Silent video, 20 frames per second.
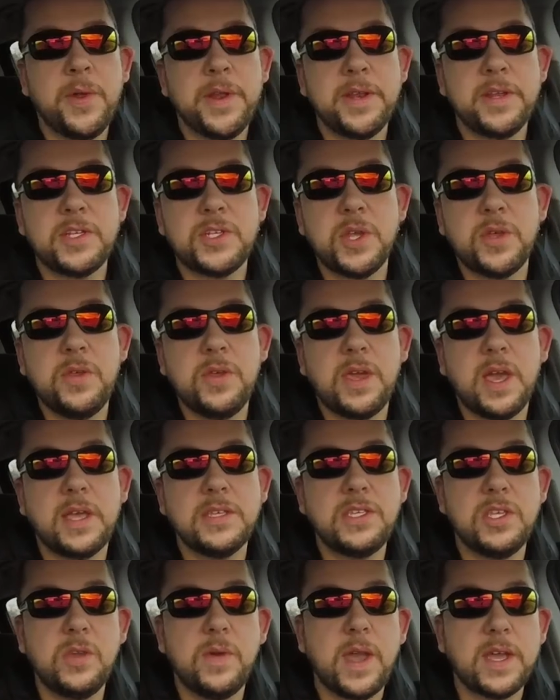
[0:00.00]
I wanted to show you
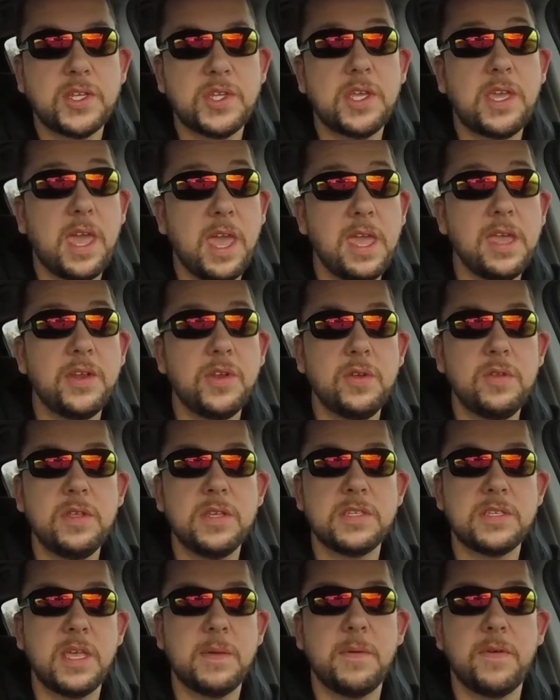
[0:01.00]
guys that you actually can do the
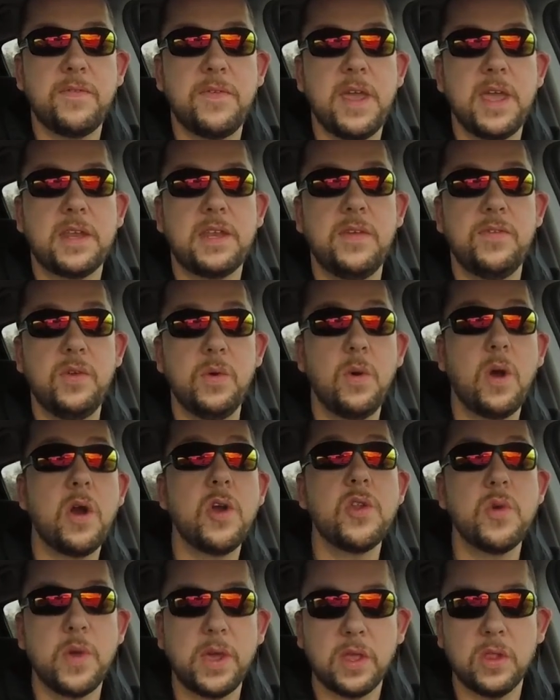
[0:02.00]
same effect if you are
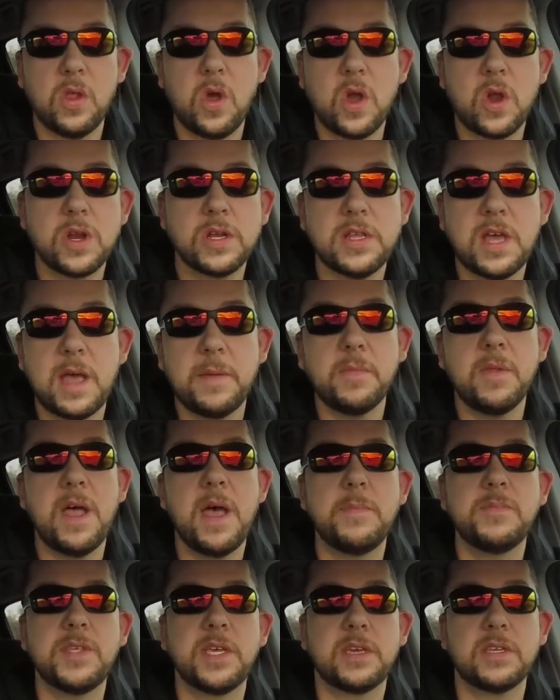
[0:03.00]
doing a longer time
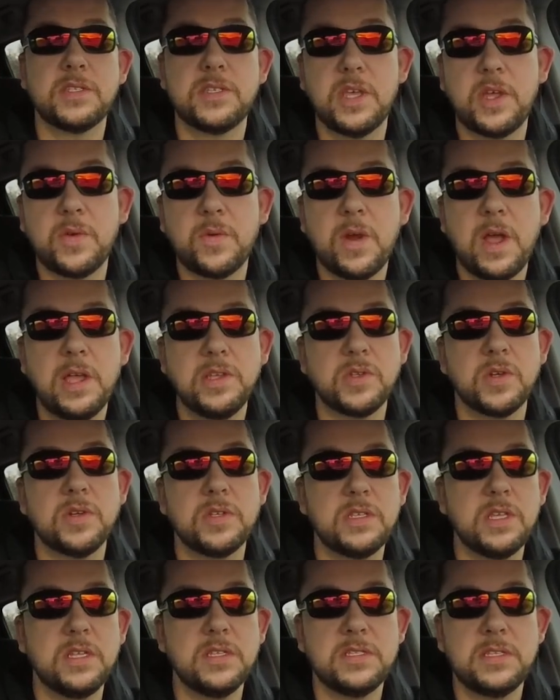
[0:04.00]
lapse, like a sunrise or a
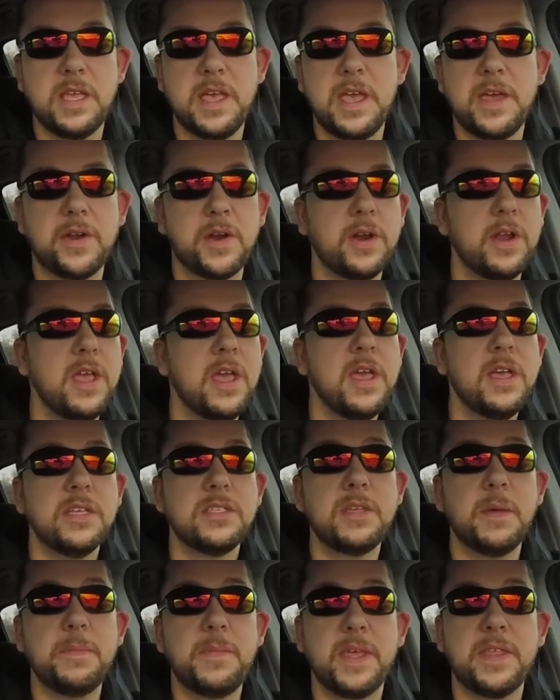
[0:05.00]
sunset or
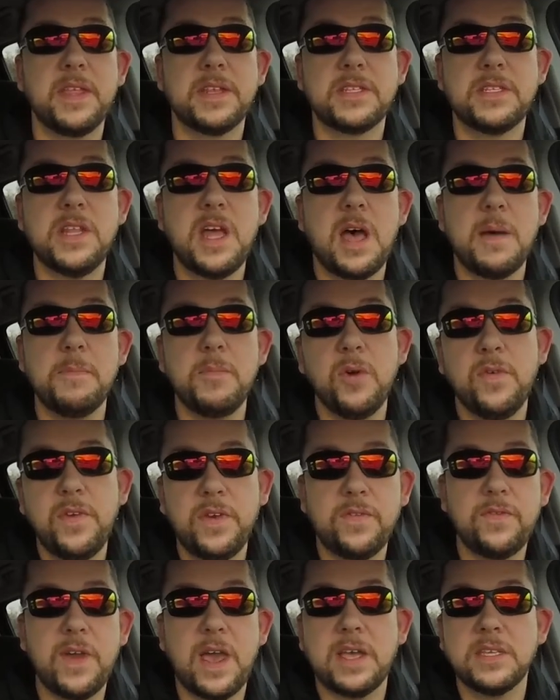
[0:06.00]
something that's not
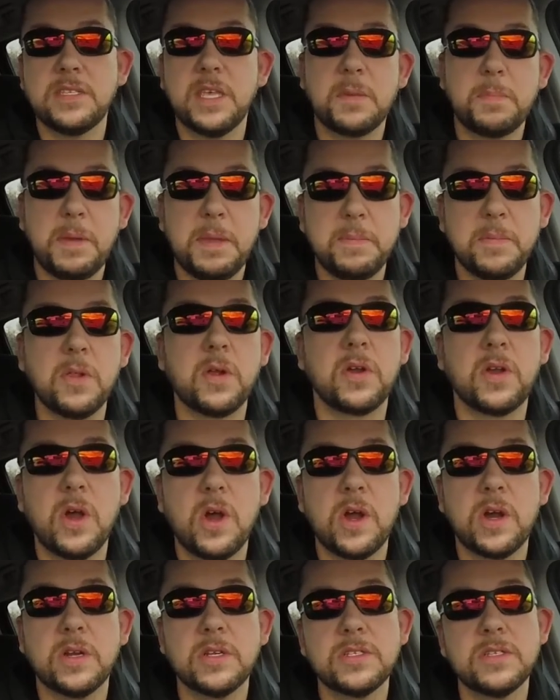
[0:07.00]
moving fast like people or
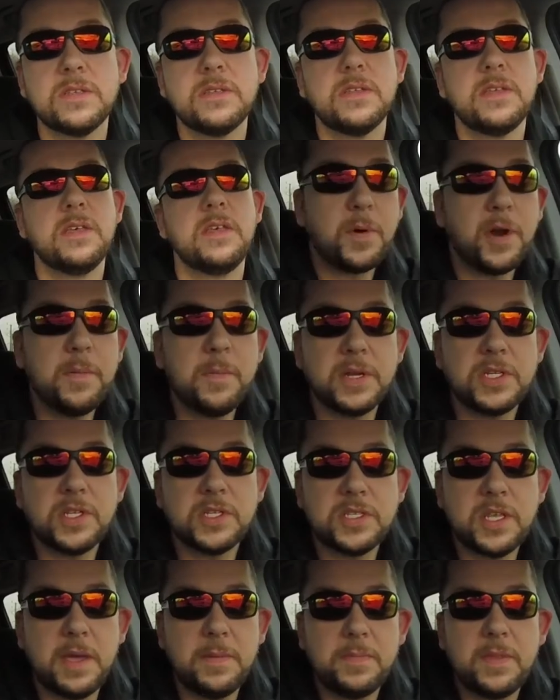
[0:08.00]
cars. It's pretty much the
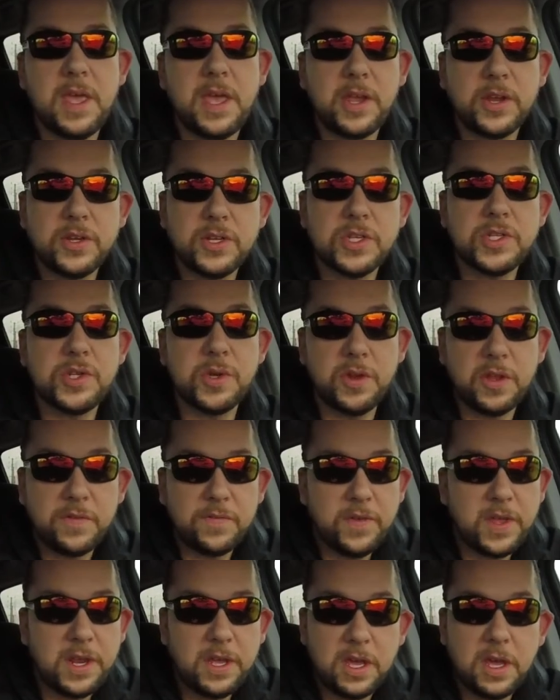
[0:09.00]
same thing. You're just shooting
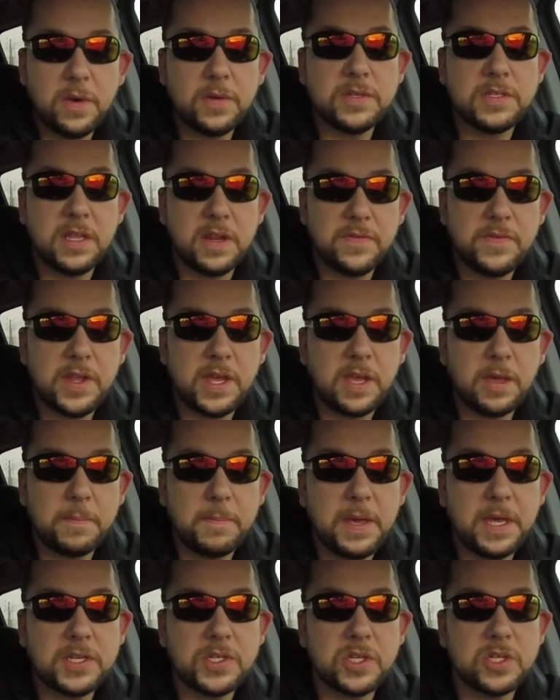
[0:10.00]
video instead of taking
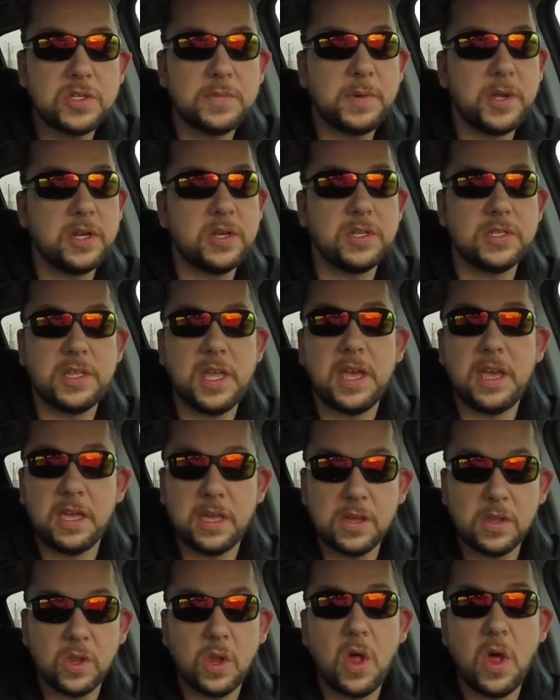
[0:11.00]
pictures, but you're just
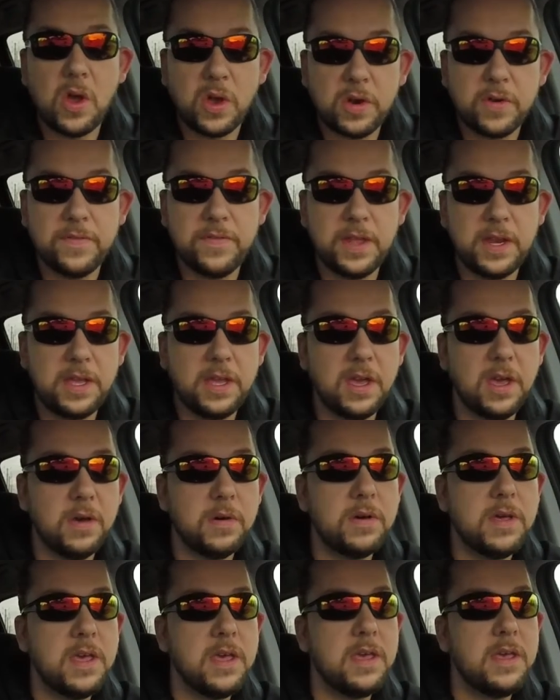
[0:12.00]
taking a longer
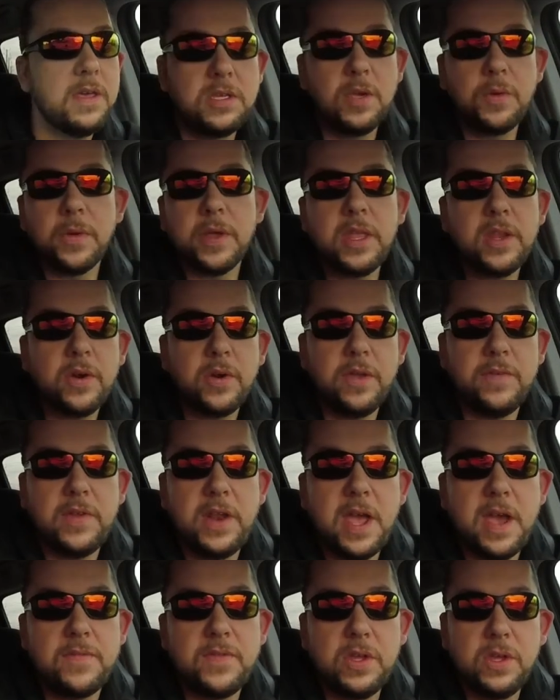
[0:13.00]
video. So you really don't
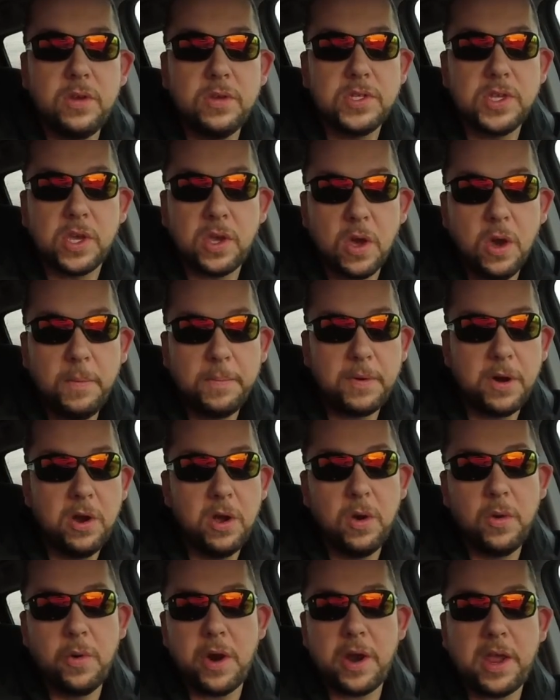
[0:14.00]
even have to use a
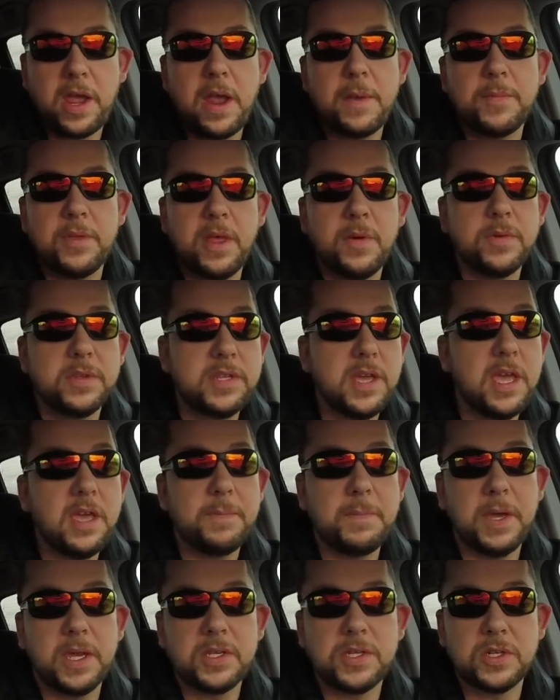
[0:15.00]
GoPro or a camera that will
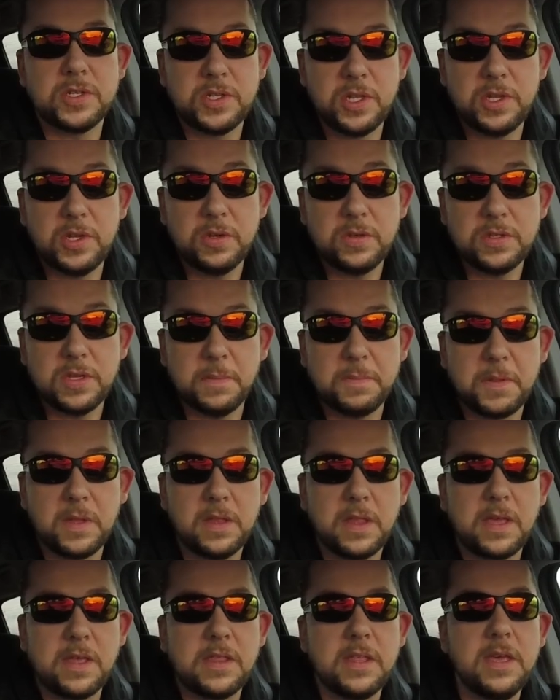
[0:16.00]
take pictures to do
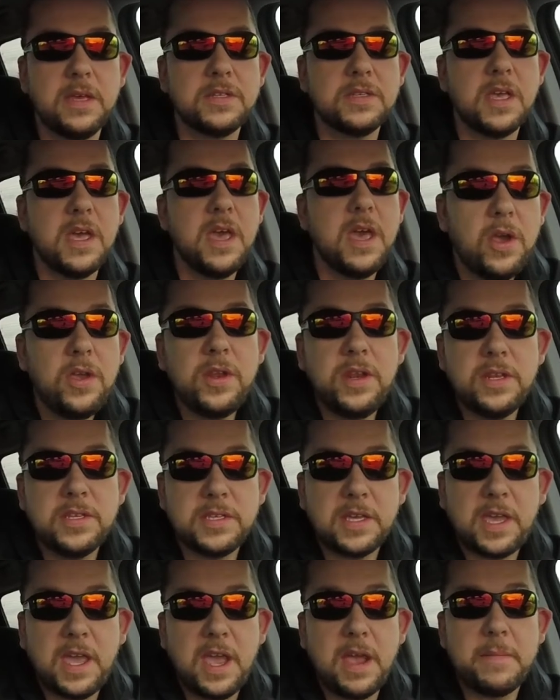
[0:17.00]
something like this. All you need is
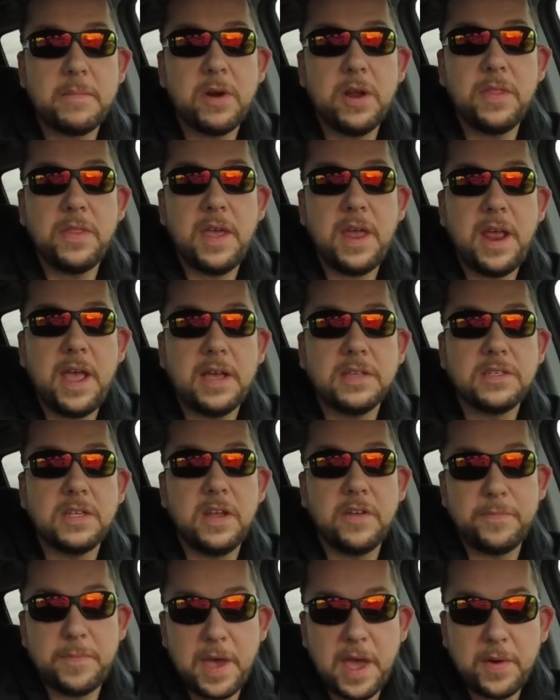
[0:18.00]
a camera that has
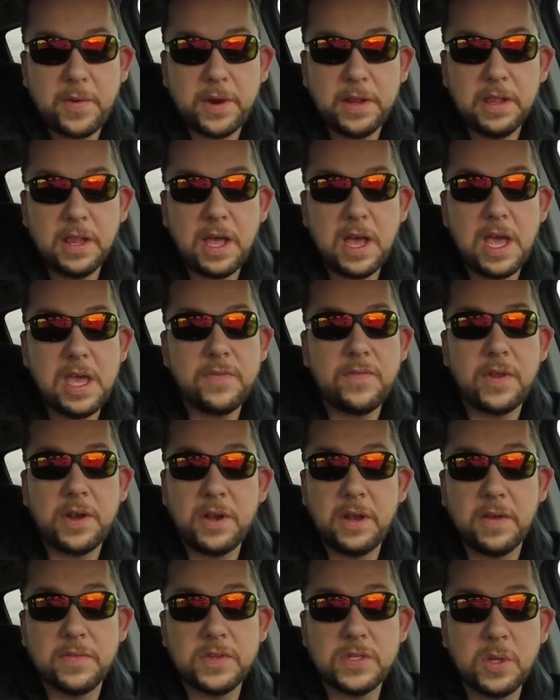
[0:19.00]
enough battery life and
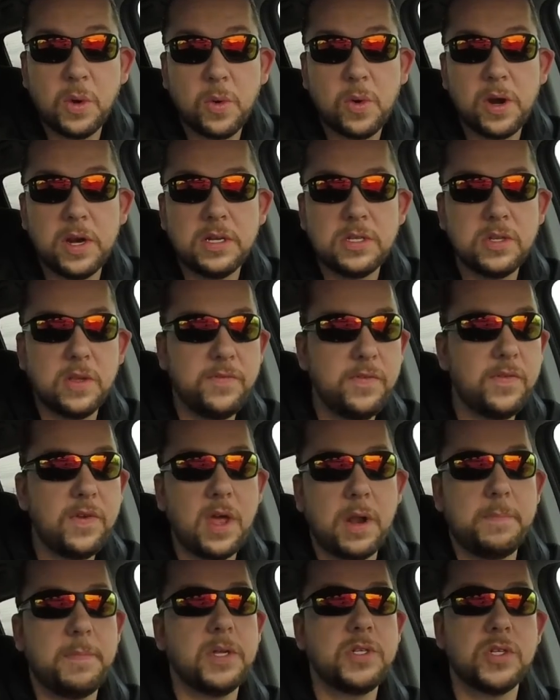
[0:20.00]
enough storage. So if you've
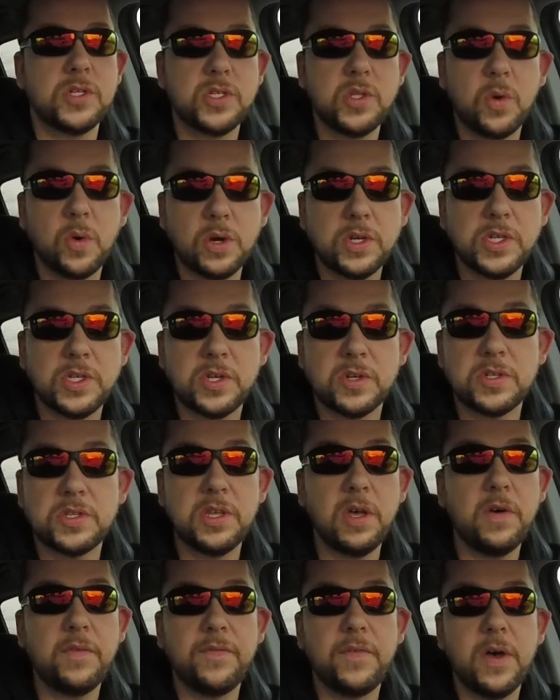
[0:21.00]
got a bunch of storage in your
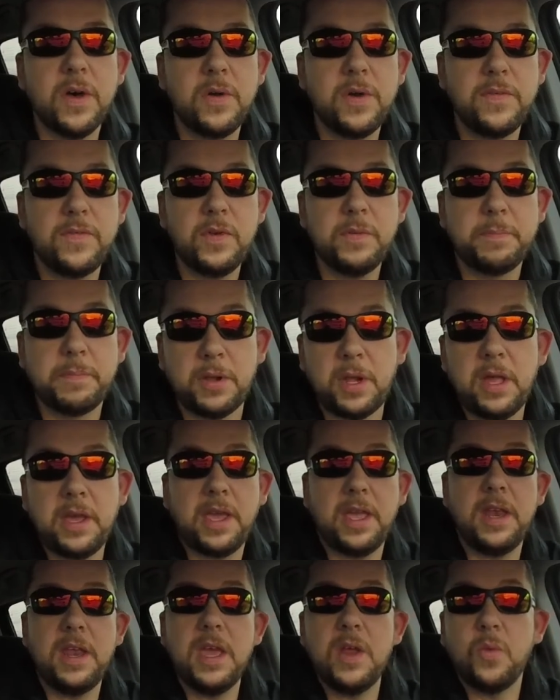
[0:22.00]
cell phone, if you
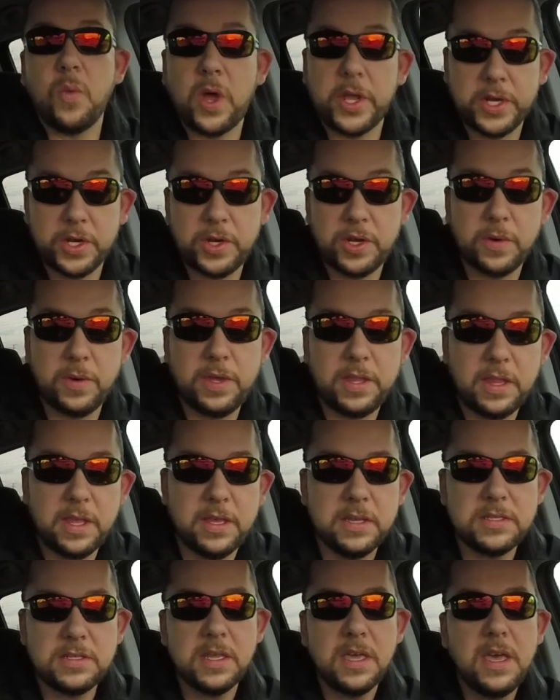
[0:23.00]
plug it in while you're doing
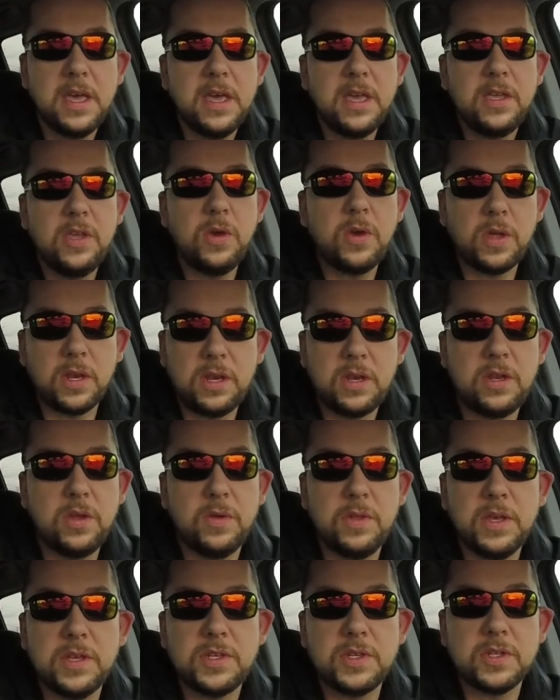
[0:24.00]
this, you could
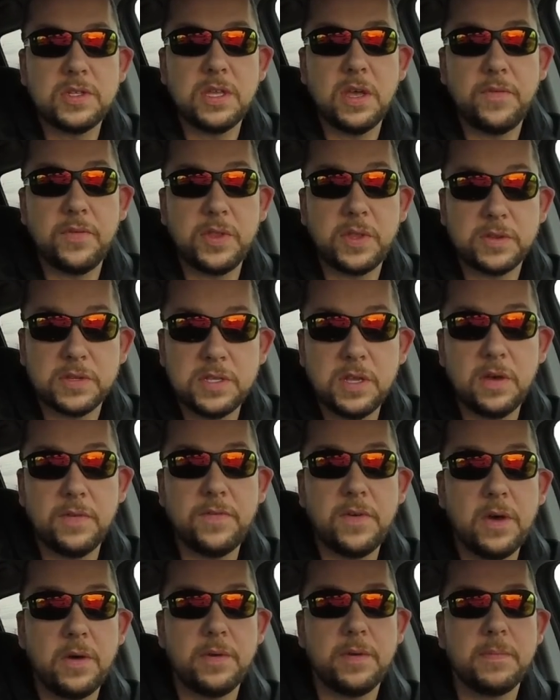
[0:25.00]
do this yourself with your cell
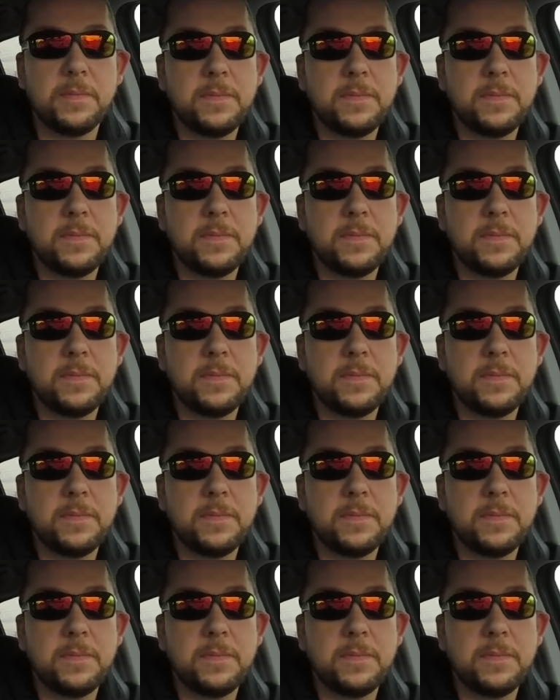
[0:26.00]
phone.